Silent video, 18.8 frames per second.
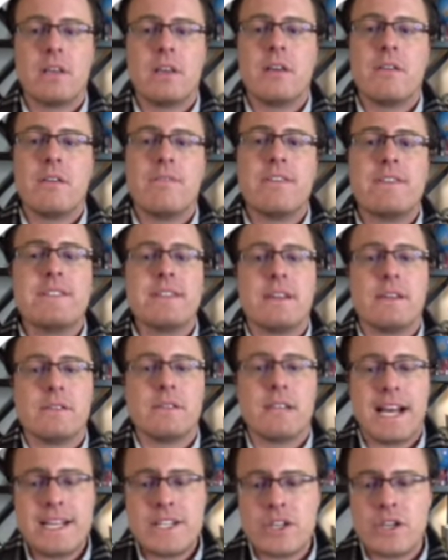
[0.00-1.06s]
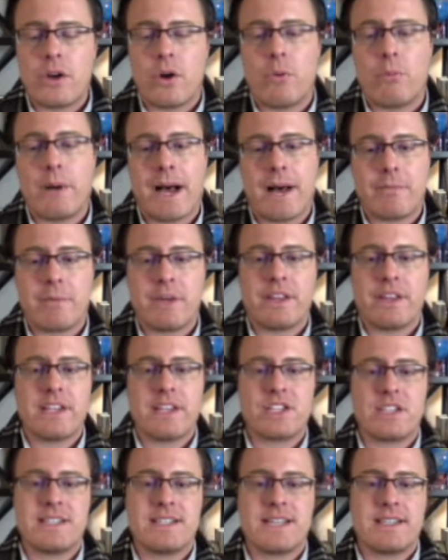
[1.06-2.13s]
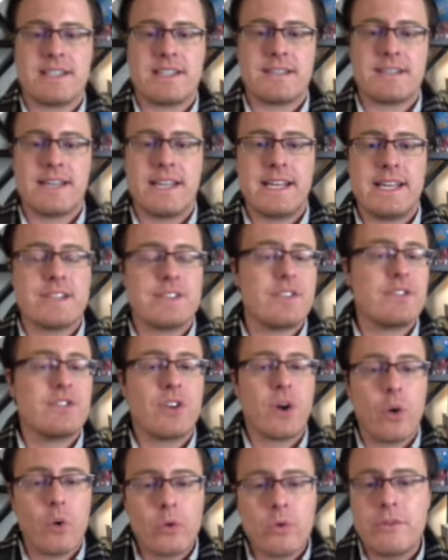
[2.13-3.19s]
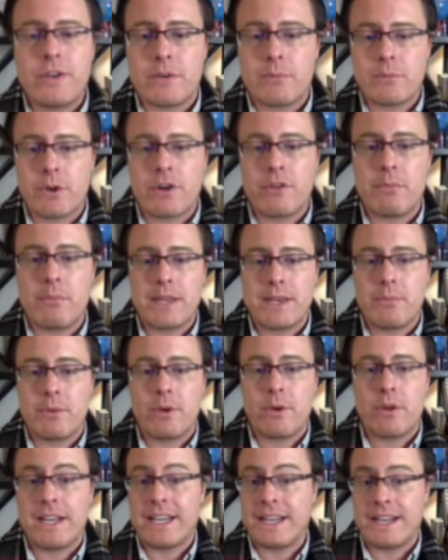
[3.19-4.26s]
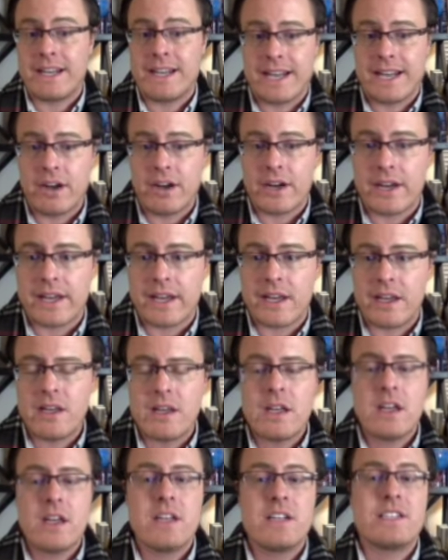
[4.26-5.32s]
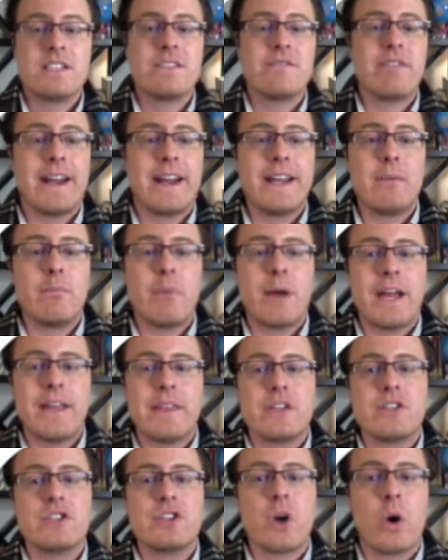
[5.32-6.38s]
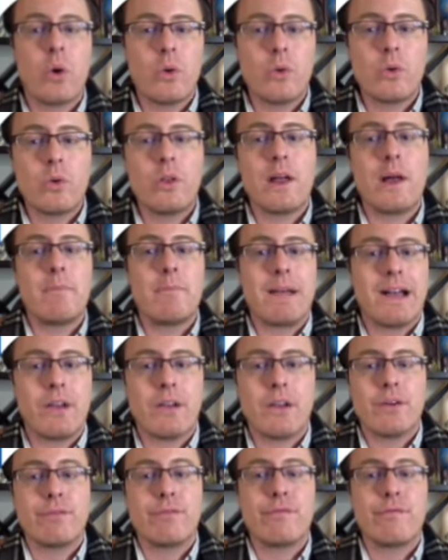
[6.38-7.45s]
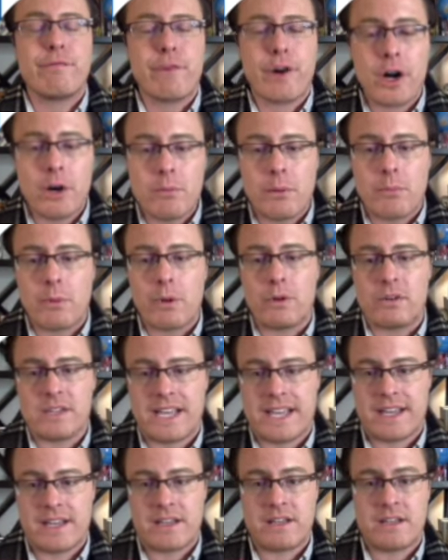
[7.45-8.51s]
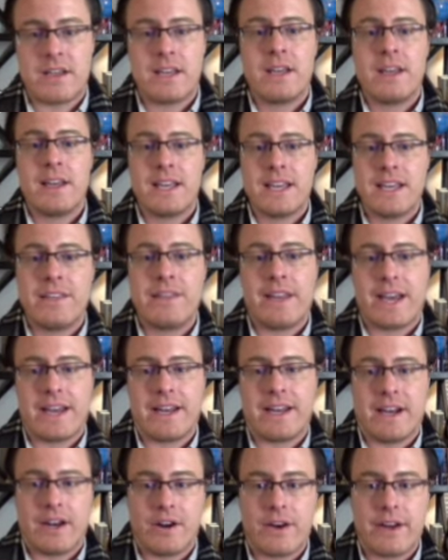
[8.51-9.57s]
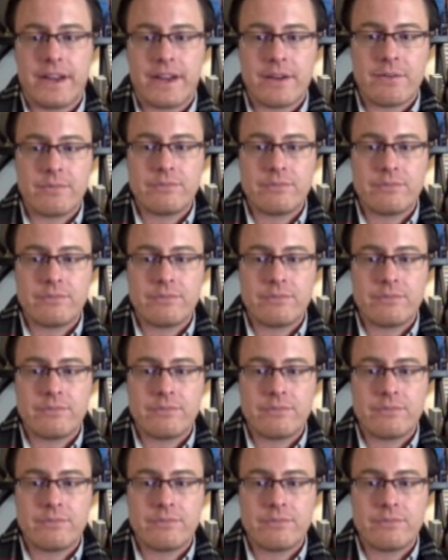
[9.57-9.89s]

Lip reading: Physiological population density is the total number of people in an area divided by the total amount of farmable land in that area.